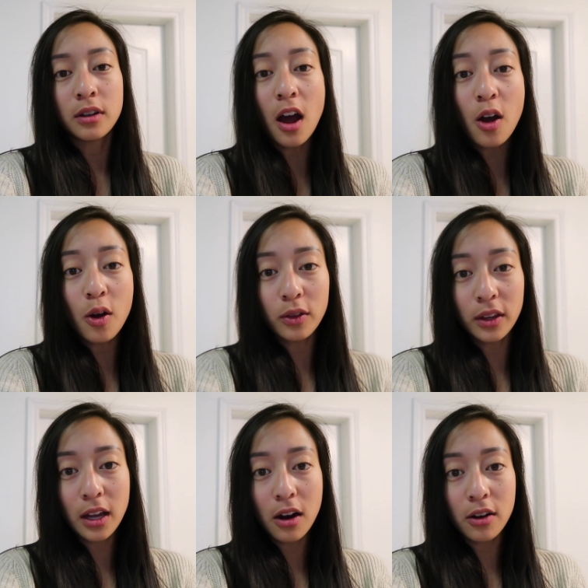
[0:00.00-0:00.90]
not
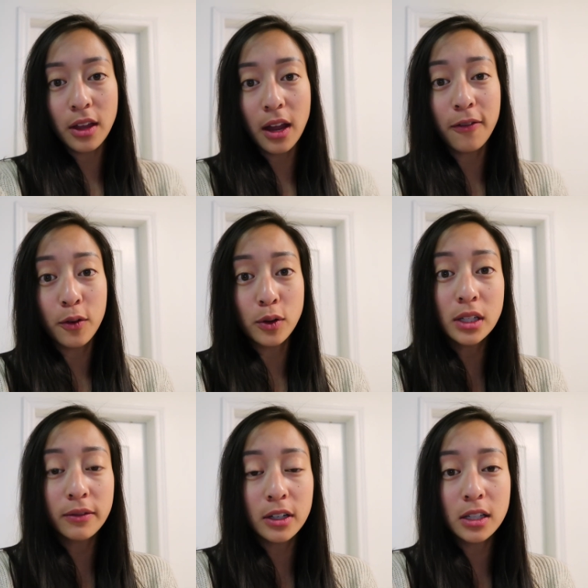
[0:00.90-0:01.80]
only are they a food
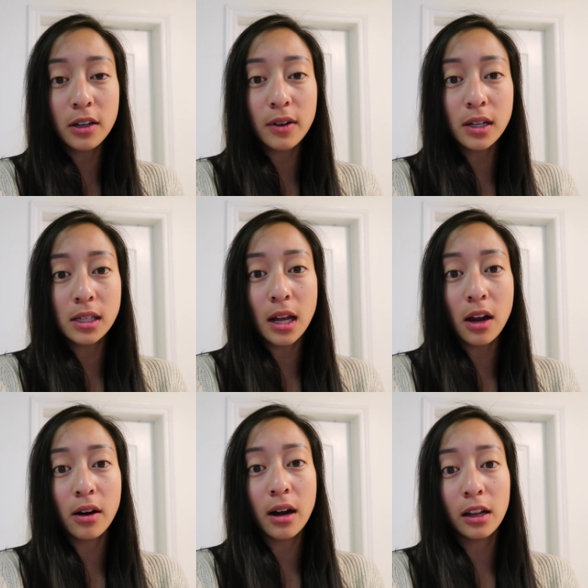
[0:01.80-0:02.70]
delivery service, they
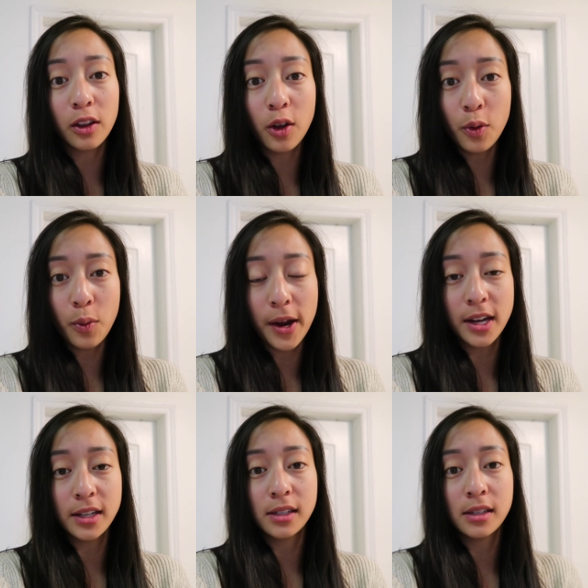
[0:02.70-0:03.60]
are a
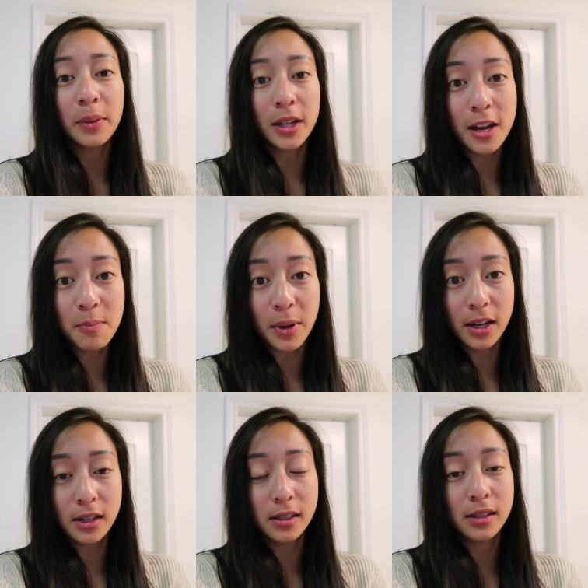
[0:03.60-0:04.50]
low-waste,
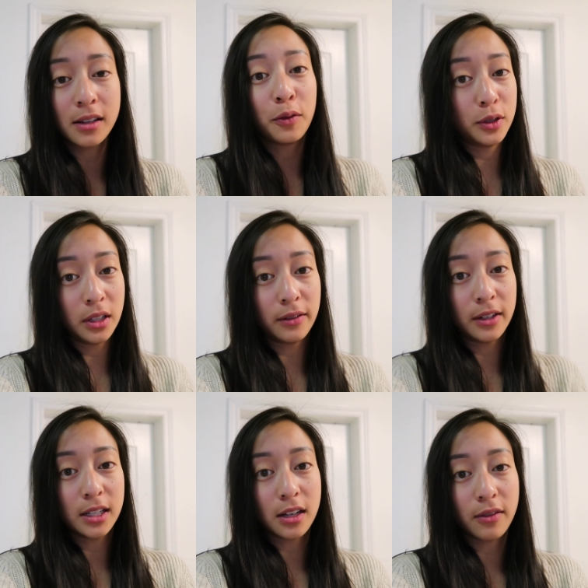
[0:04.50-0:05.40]
plant-based food
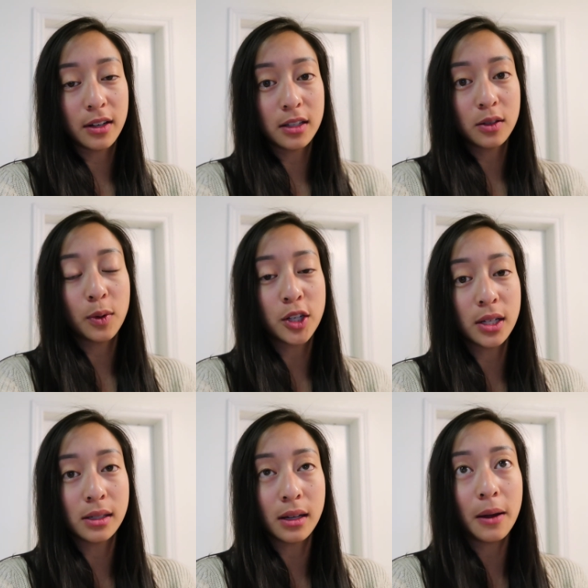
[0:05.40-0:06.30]
delivery service, which is